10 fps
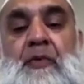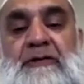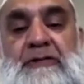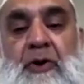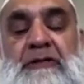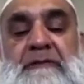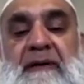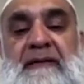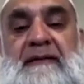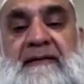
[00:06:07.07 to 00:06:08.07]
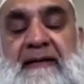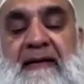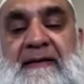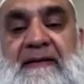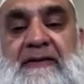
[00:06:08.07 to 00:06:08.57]
was launched by the
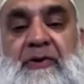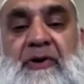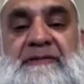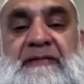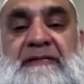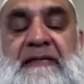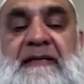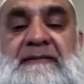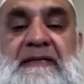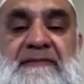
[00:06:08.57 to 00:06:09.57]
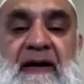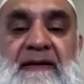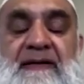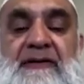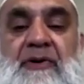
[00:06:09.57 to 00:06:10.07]
Natal Indian Congress and the Transvaal
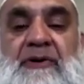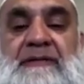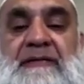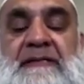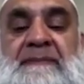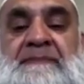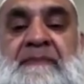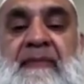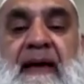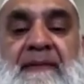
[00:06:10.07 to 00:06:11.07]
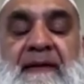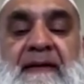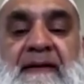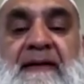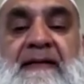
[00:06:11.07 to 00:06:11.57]
Indian Congress under
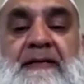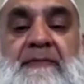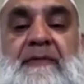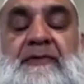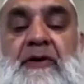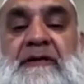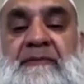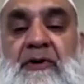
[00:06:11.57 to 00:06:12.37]
the leadership of Dr.